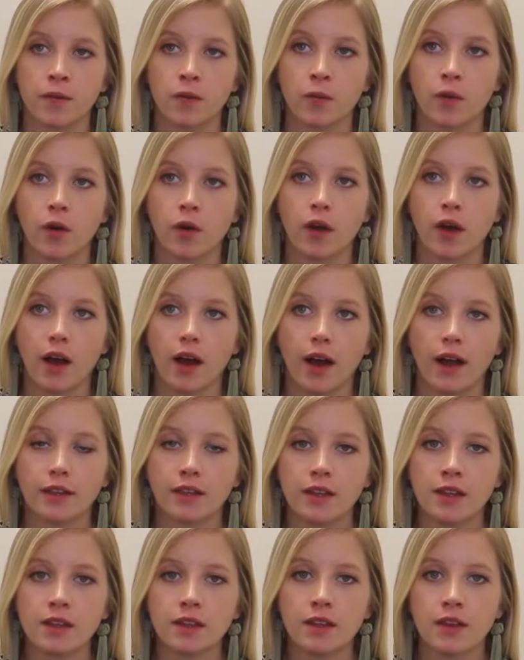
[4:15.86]
Well, I
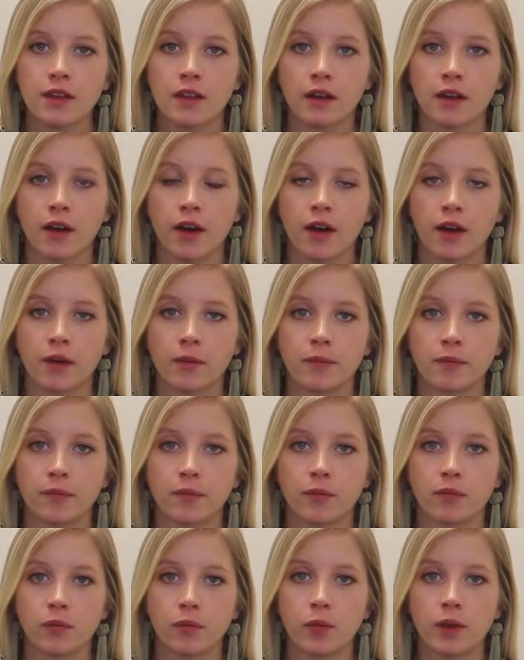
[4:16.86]
think that
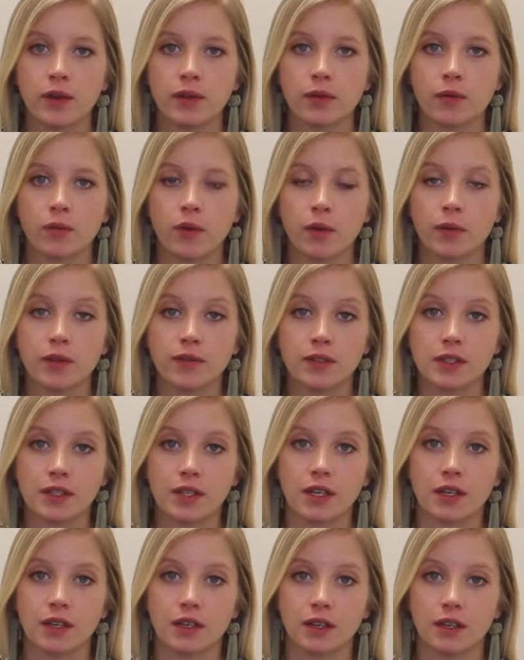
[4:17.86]
what we've
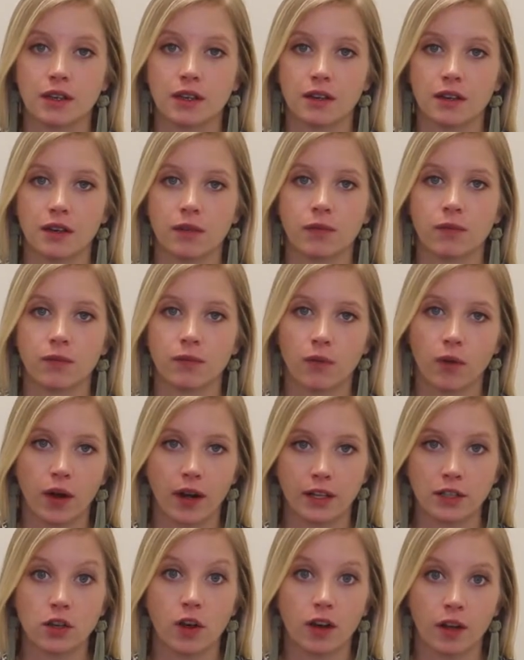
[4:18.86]
seen and what
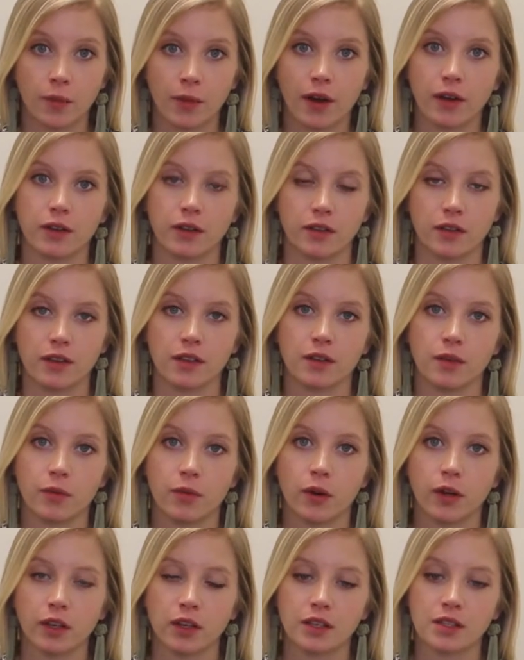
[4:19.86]
I talk about in the
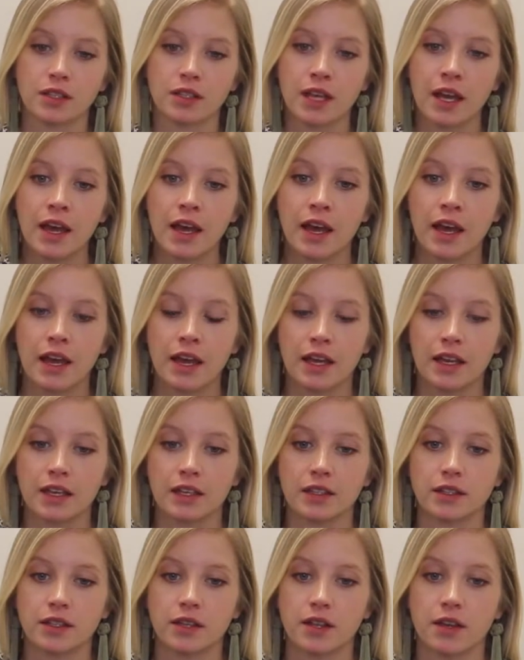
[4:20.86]
book is
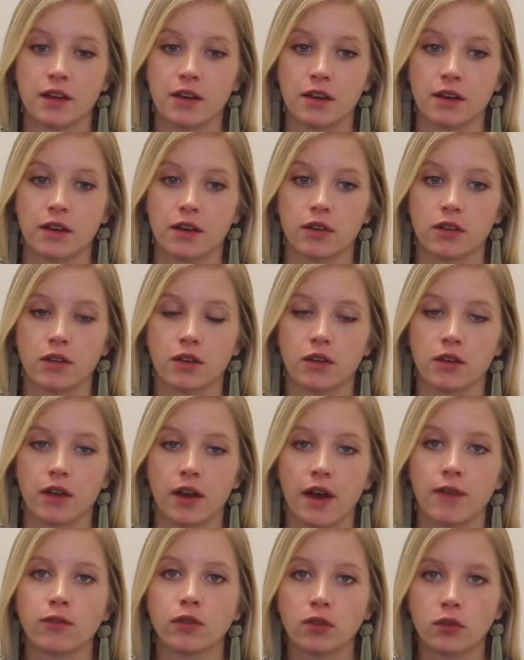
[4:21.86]
the
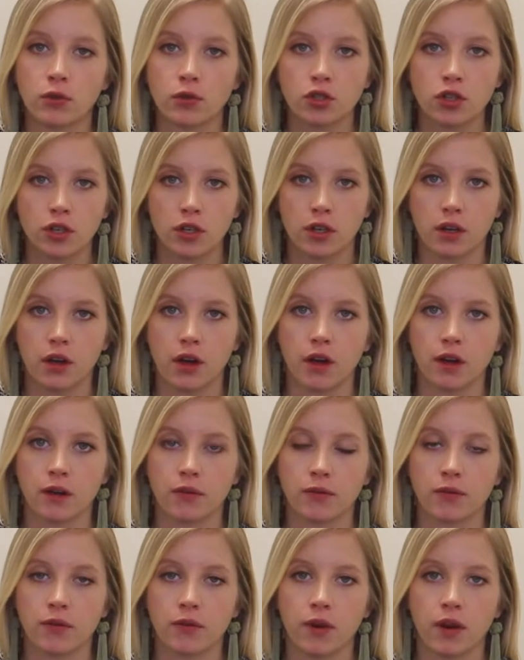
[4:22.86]
evolution
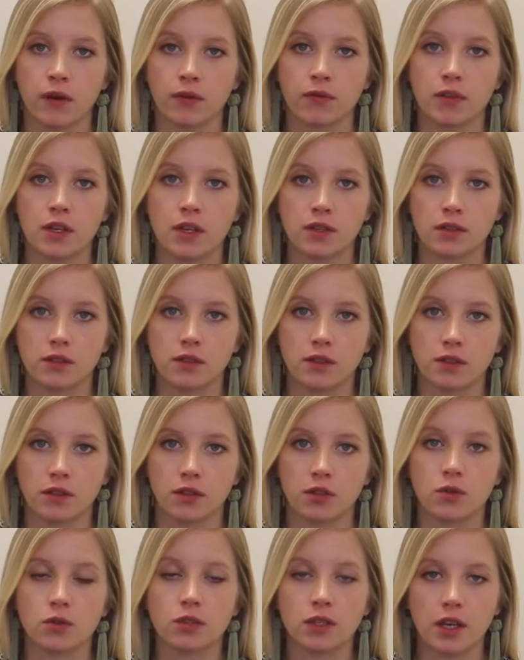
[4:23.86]
of these
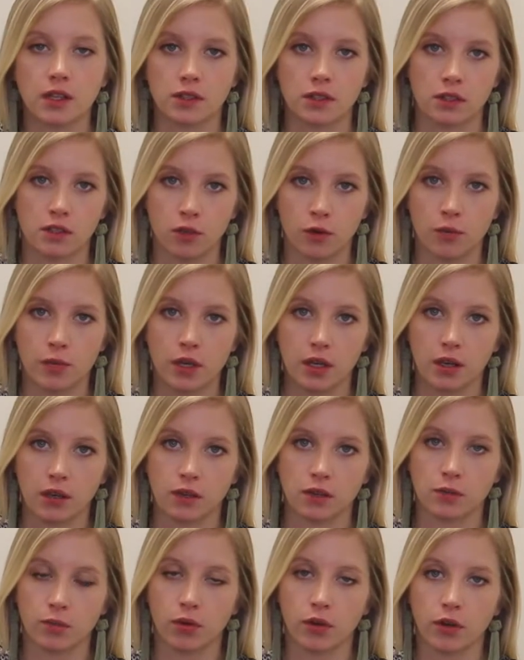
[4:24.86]
use cases that are being
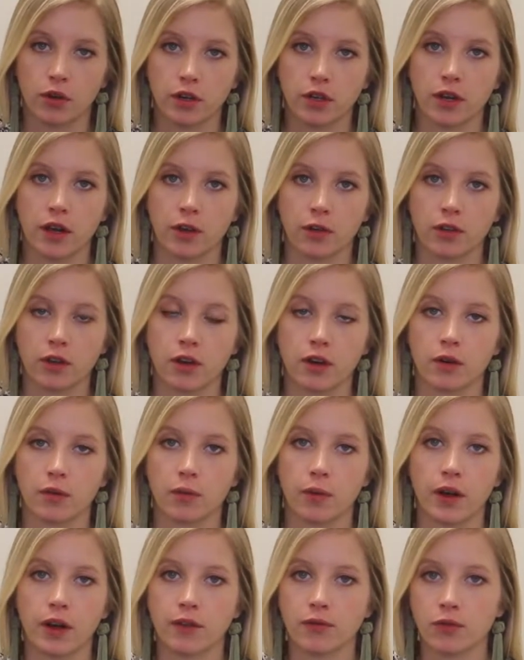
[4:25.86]
explored in healthcare.
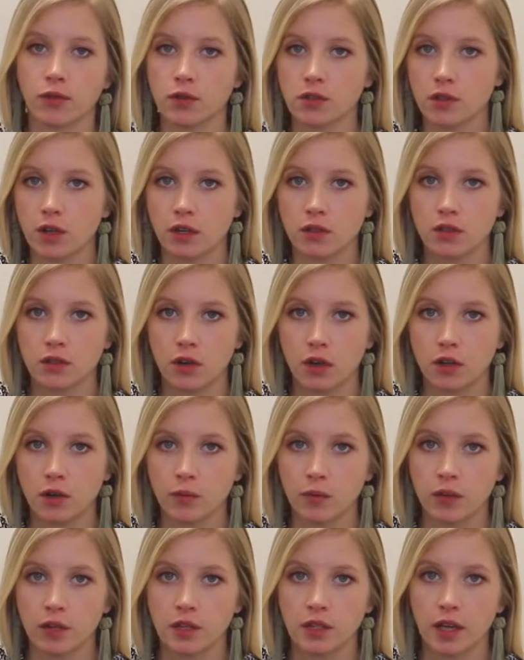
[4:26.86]
When I first got started
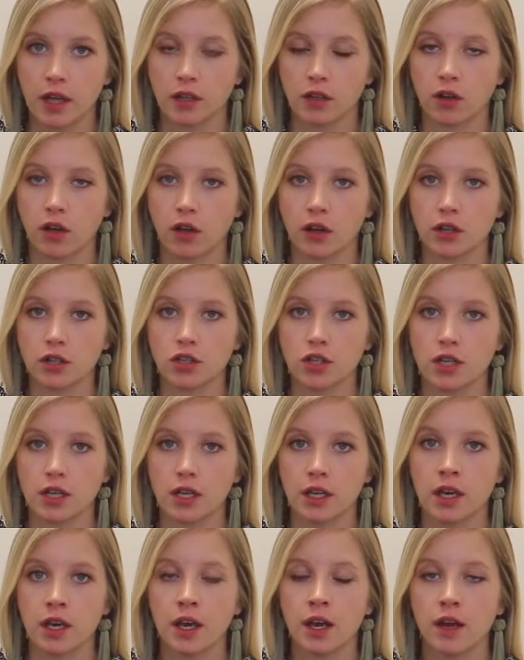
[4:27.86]
with the
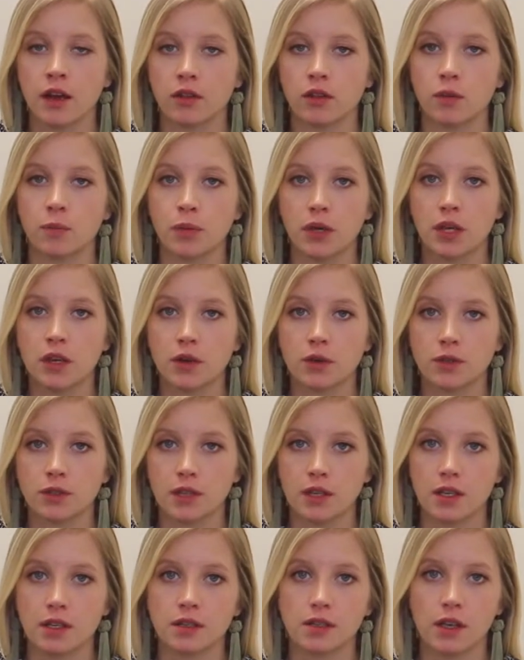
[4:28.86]
technology, the
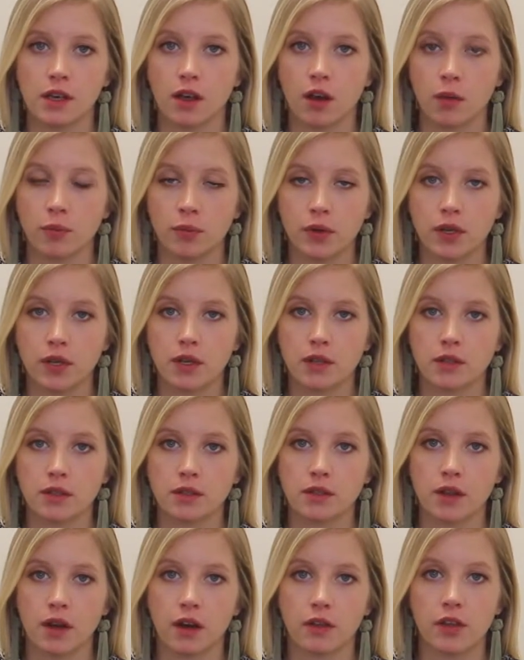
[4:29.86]
POCs
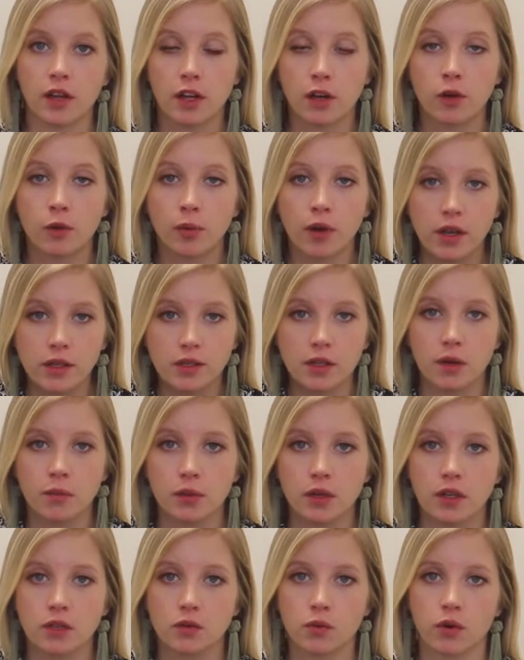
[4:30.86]
that enterprise
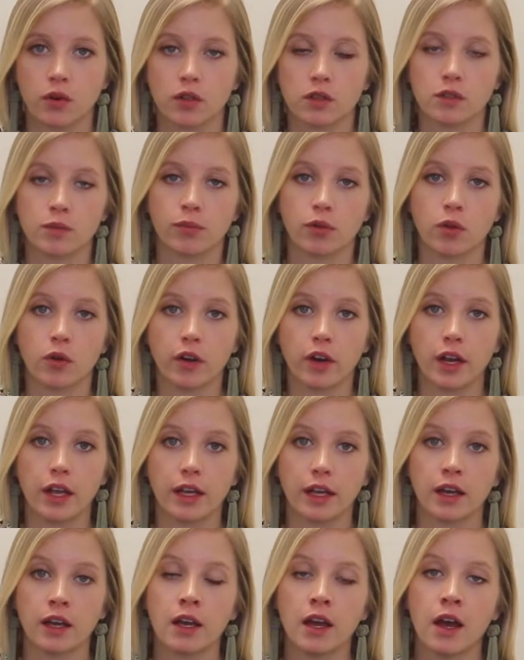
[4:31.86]
companies were
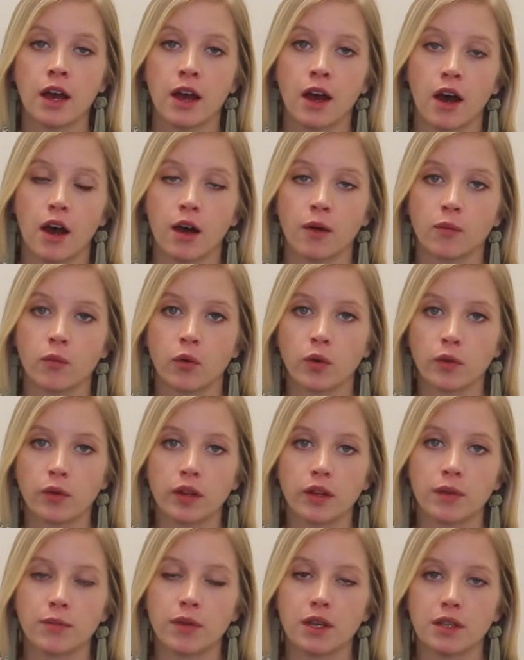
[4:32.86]
exploring were
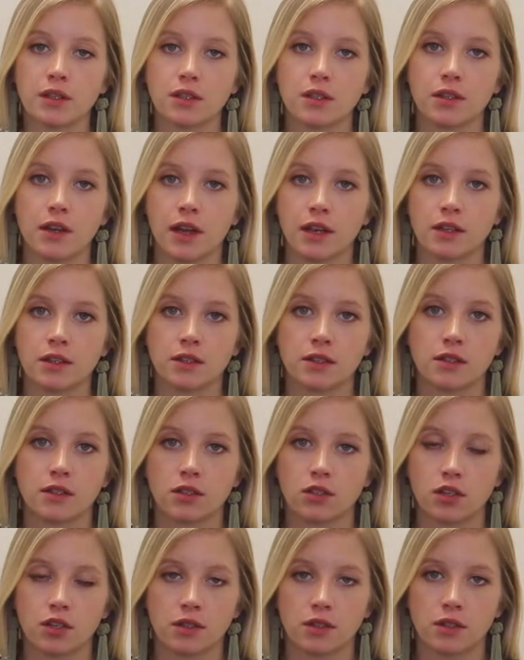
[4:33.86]
really meant as
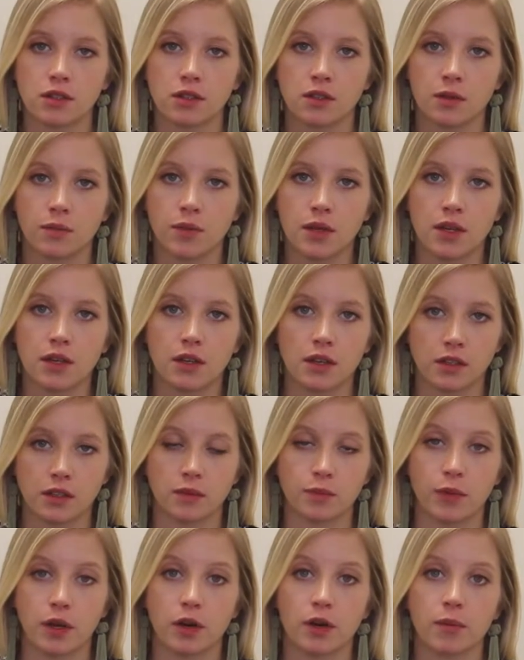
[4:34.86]
just to be an
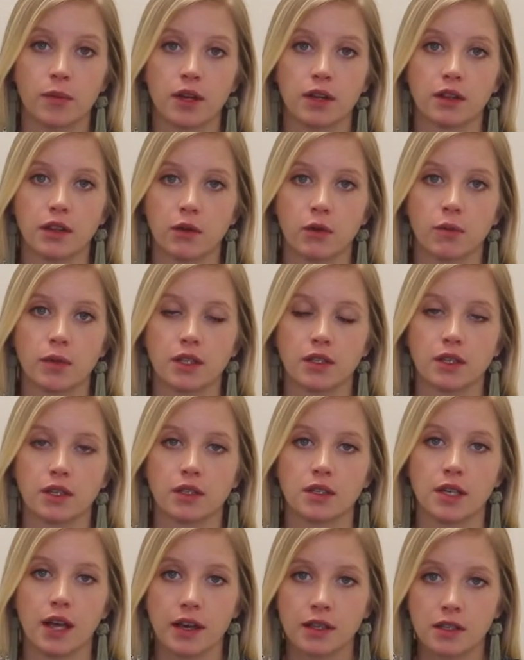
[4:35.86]
experiment. They were meant to
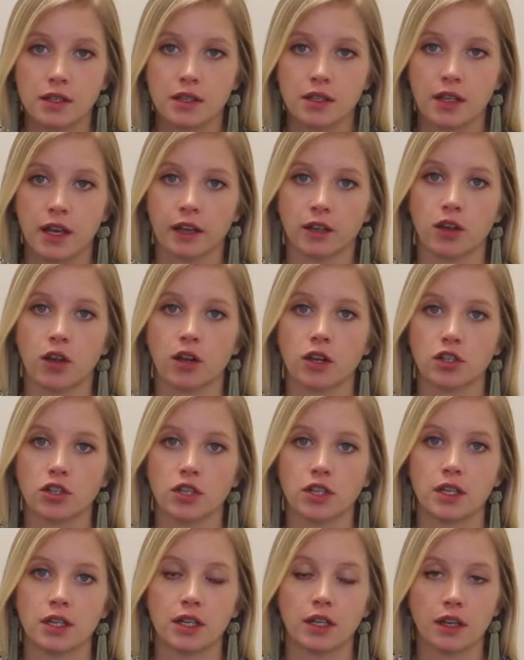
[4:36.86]
test the
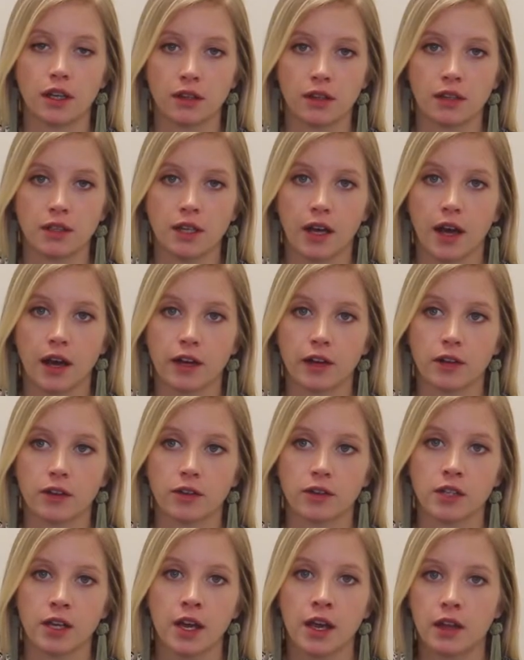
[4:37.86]
technology, to kick the
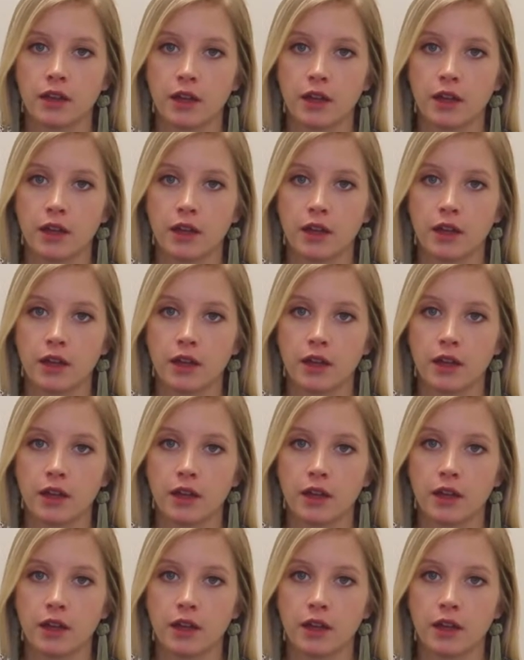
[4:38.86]
tires.